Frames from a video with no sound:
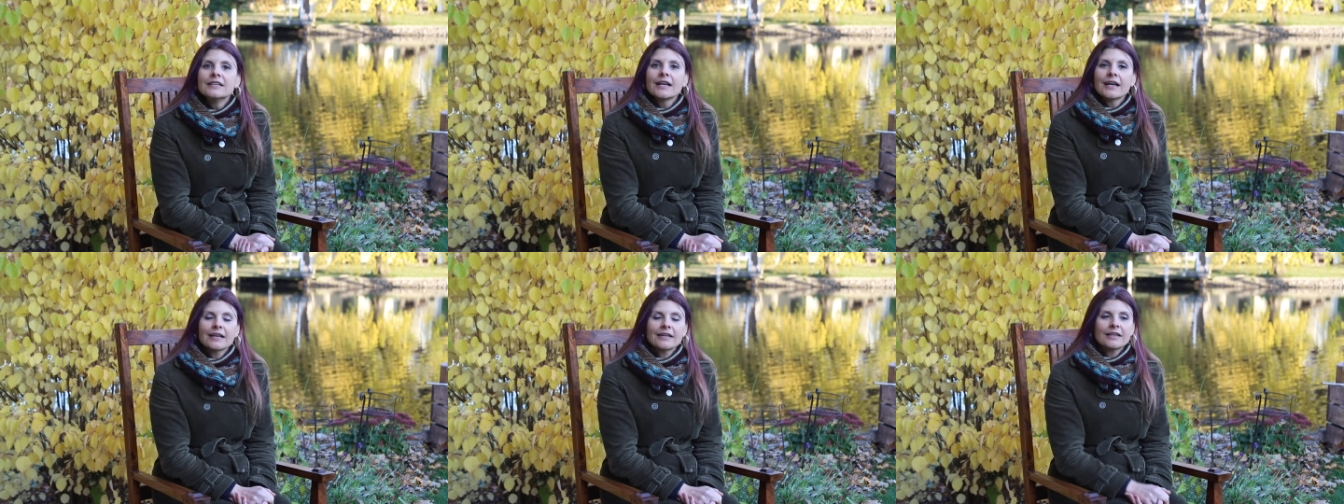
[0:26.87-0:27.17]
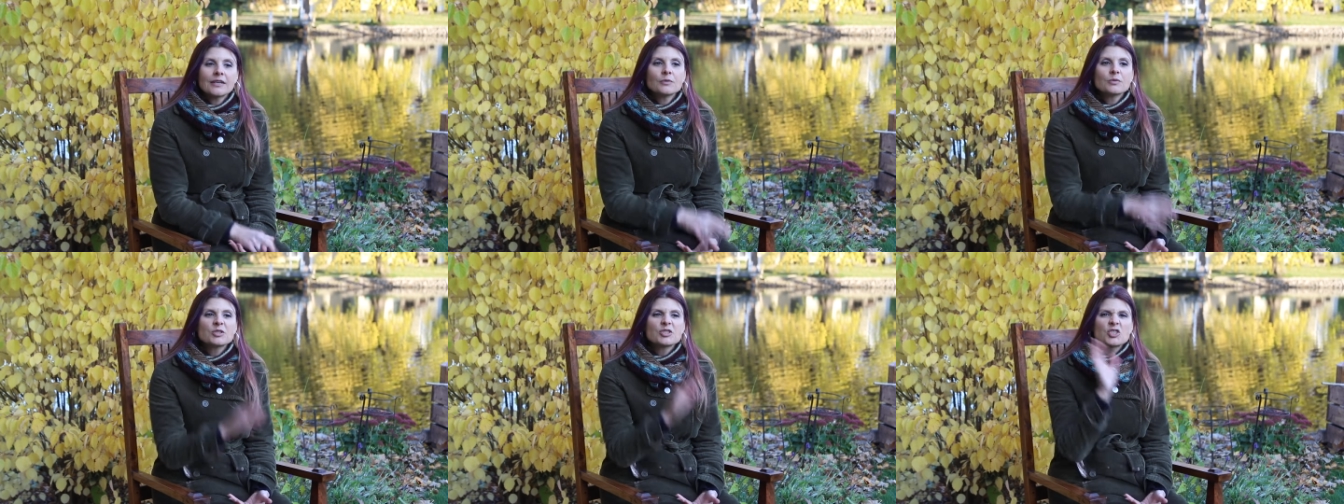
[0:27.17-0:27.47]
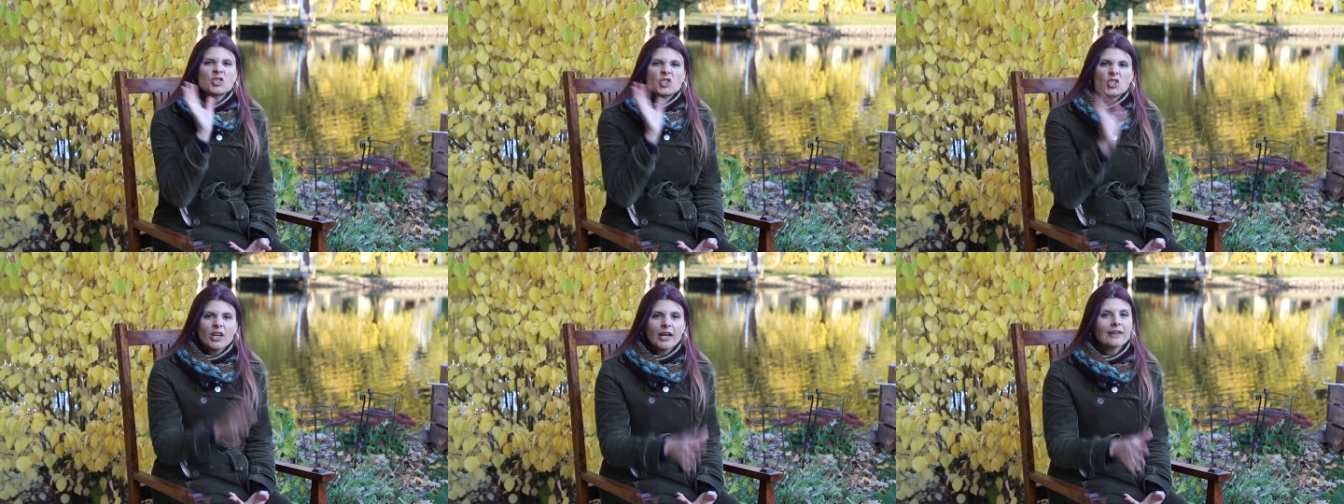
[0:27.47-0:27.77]
and he
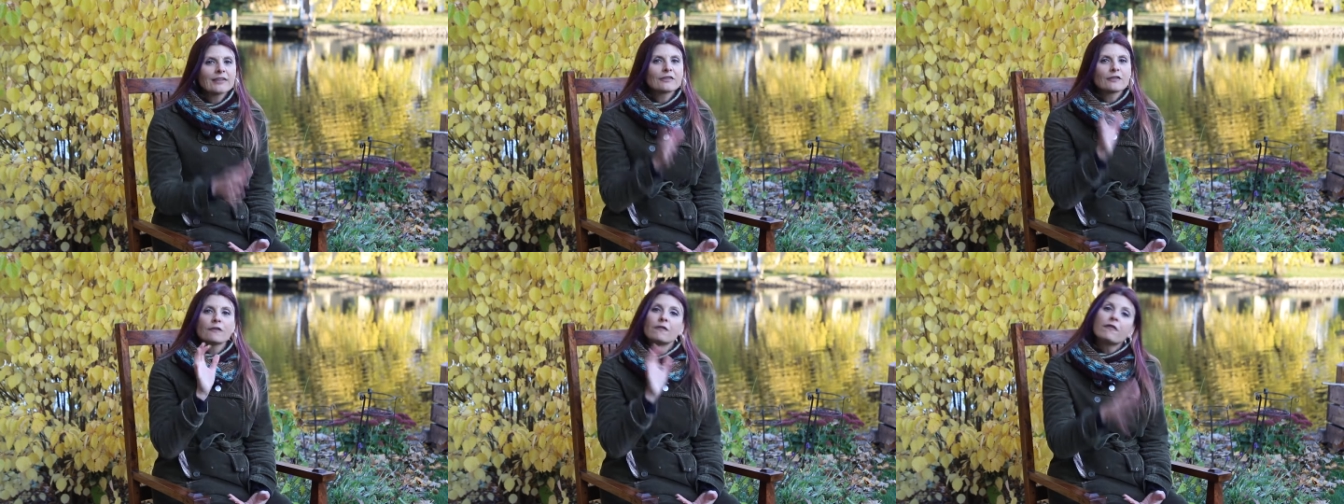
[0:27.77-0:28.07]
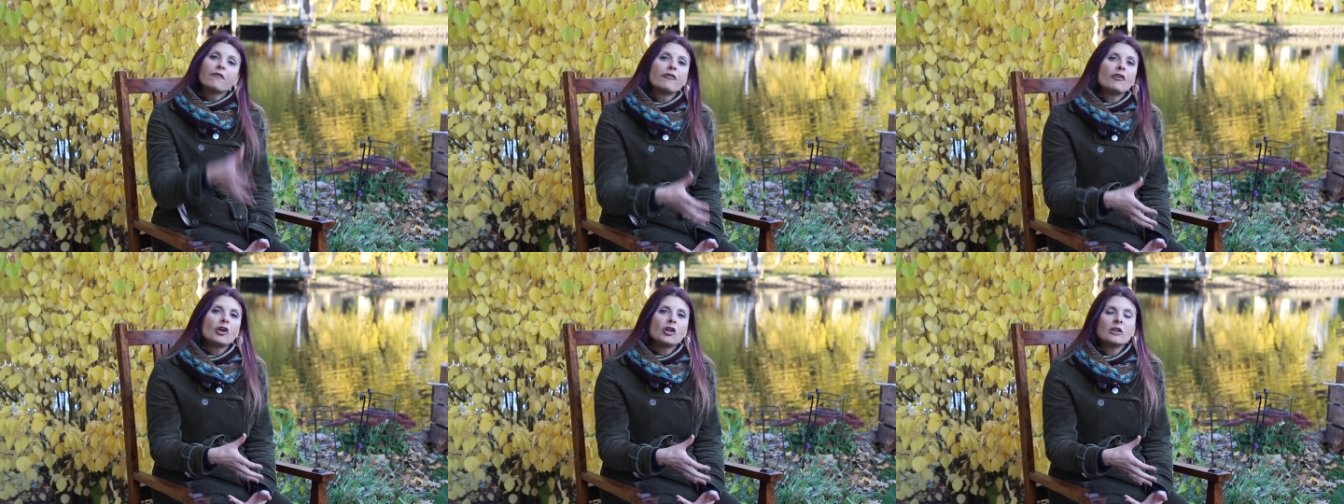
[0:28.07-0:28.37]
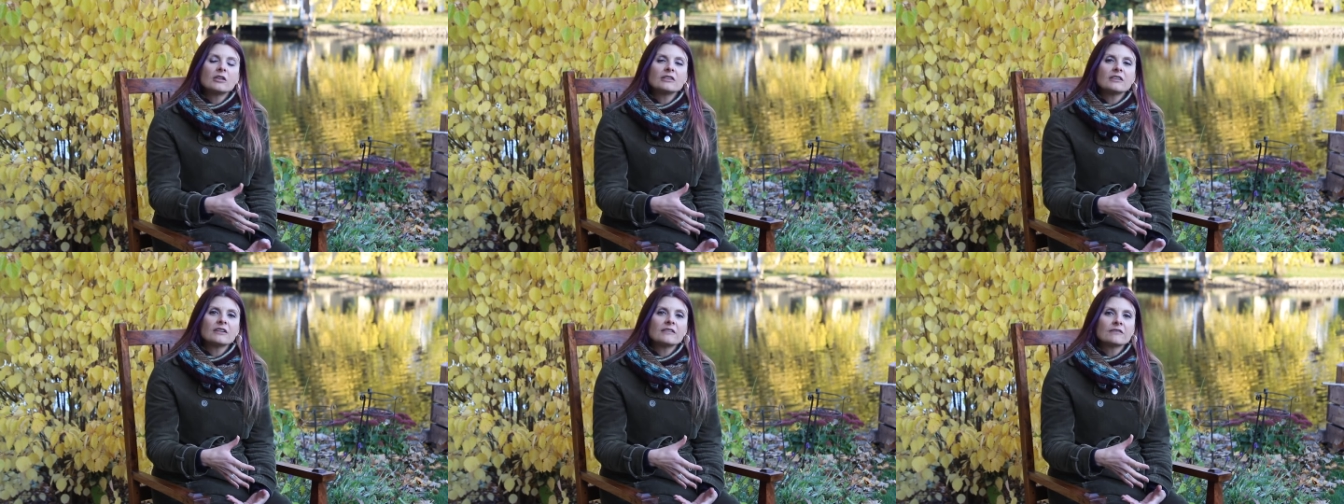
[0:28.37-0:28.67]
was just
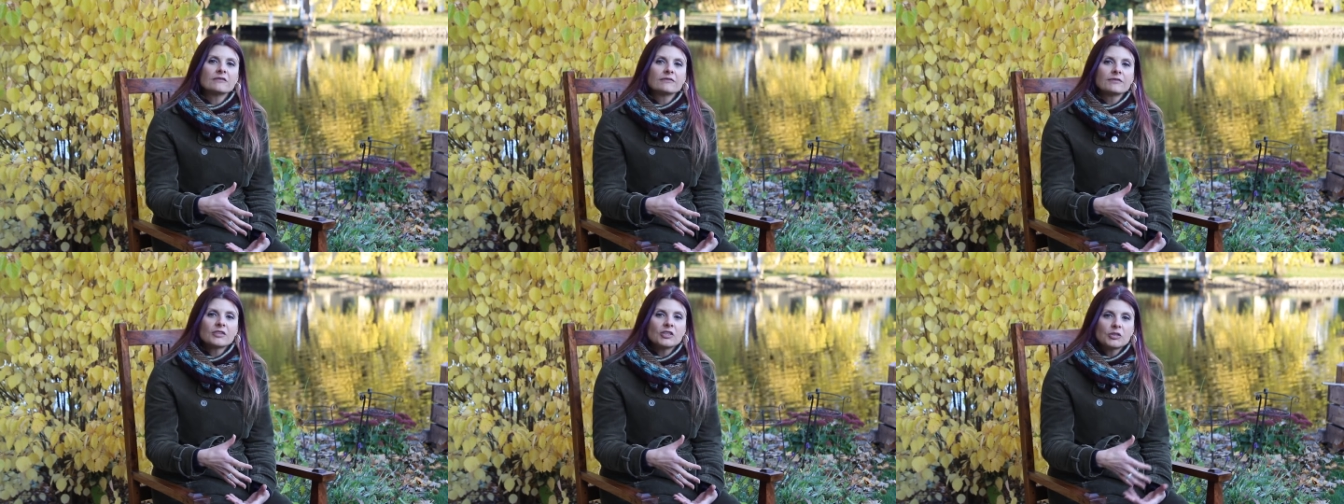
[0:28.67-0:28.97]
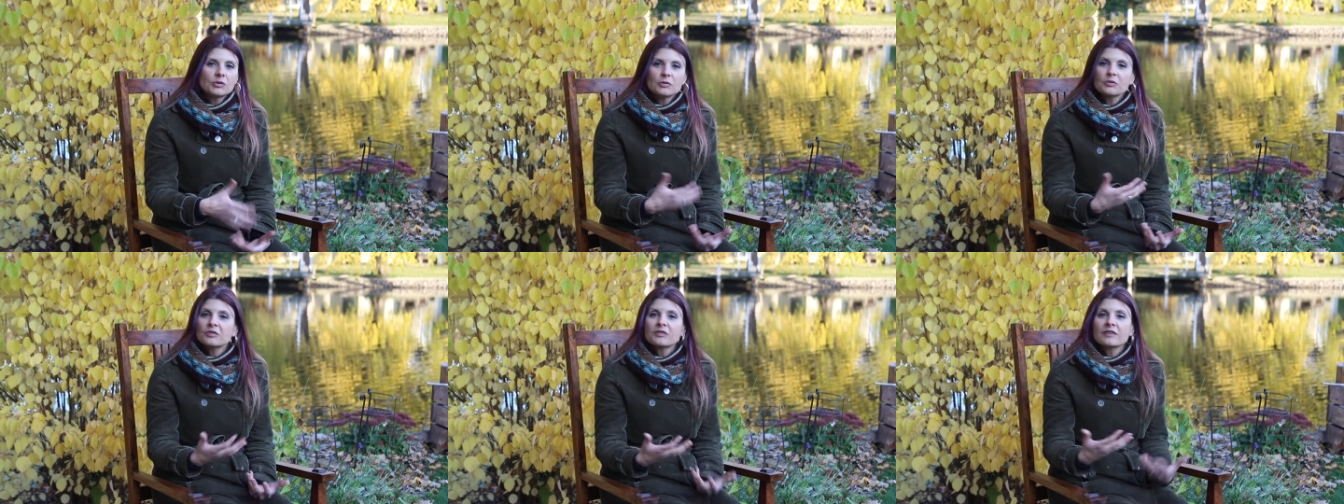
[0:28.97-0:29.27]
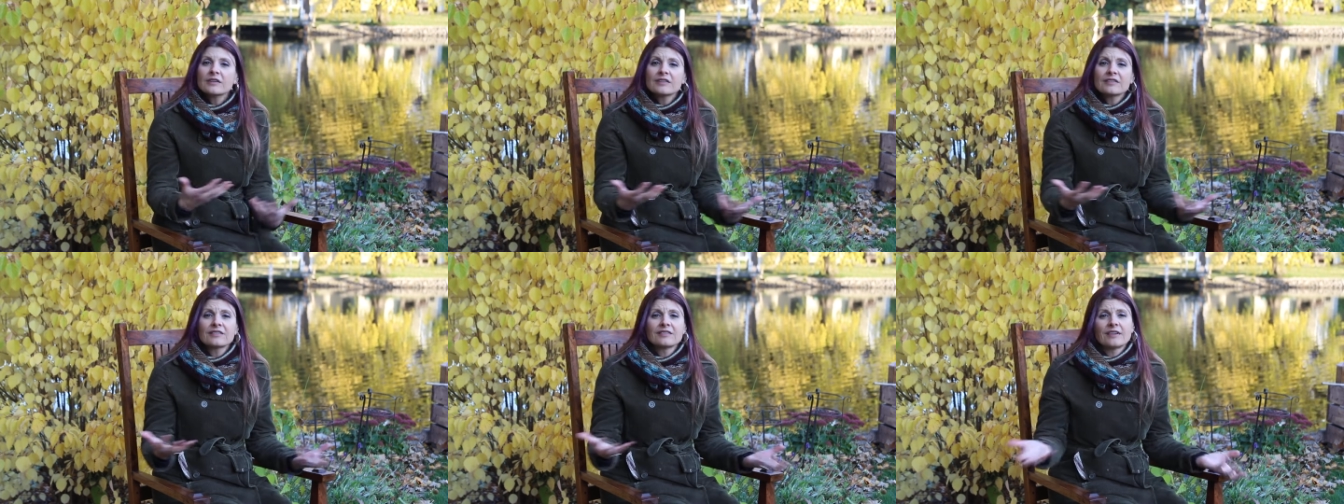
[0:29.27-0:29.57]
full of
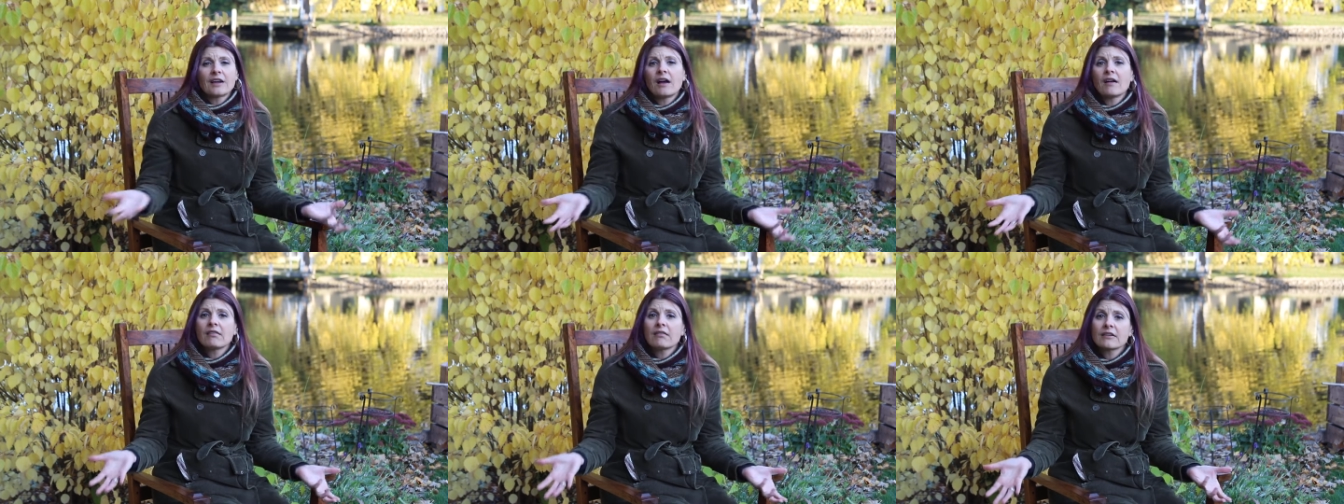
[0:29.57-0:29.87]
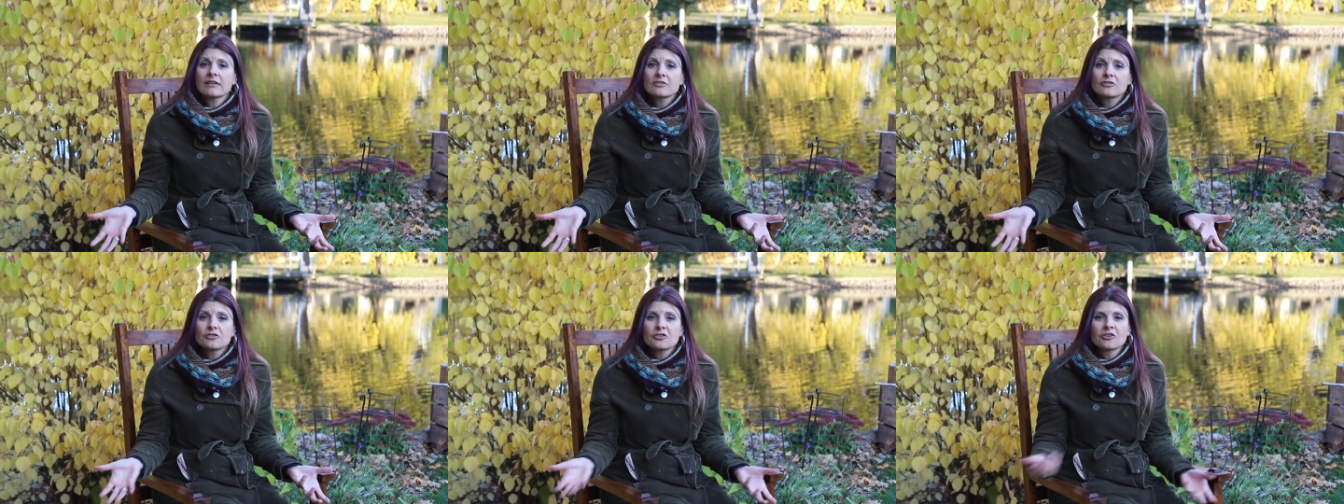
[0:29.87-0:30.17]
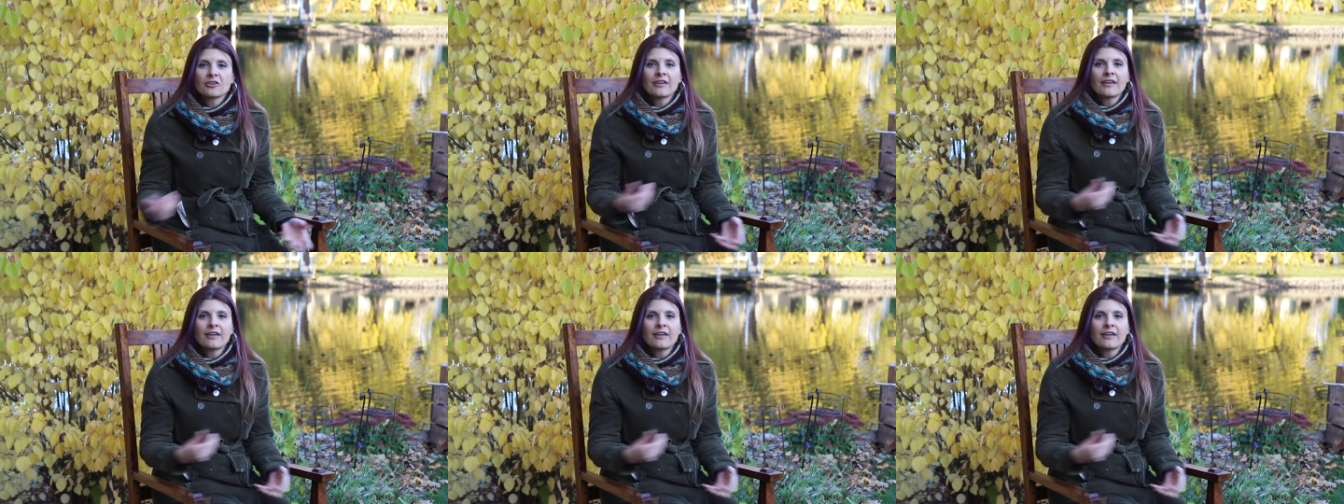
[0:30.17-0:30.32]
useless knowledge